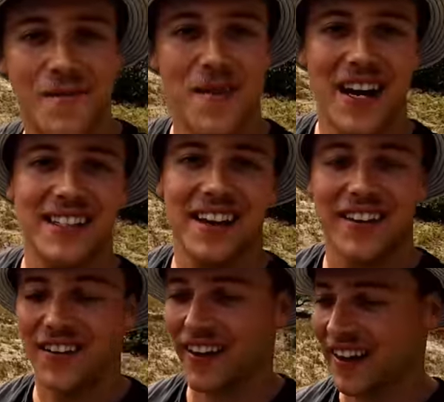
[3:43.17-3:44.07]
I'm back down
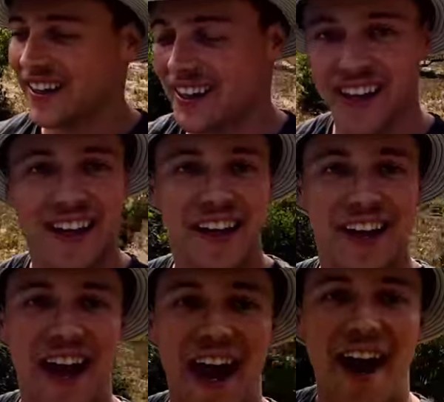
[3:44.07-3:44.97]
the creek
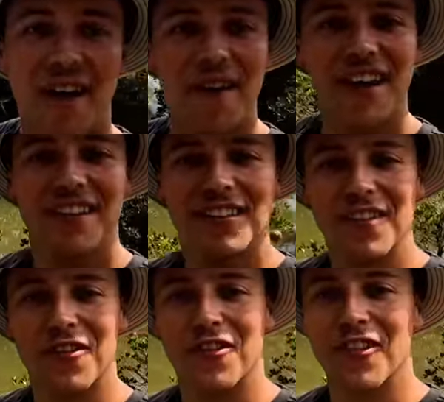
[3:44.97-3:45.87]
how is
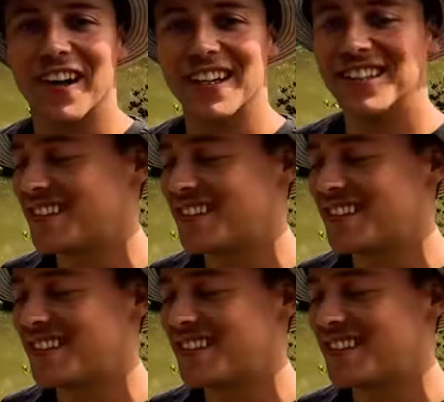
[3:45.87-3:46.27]
the friggin'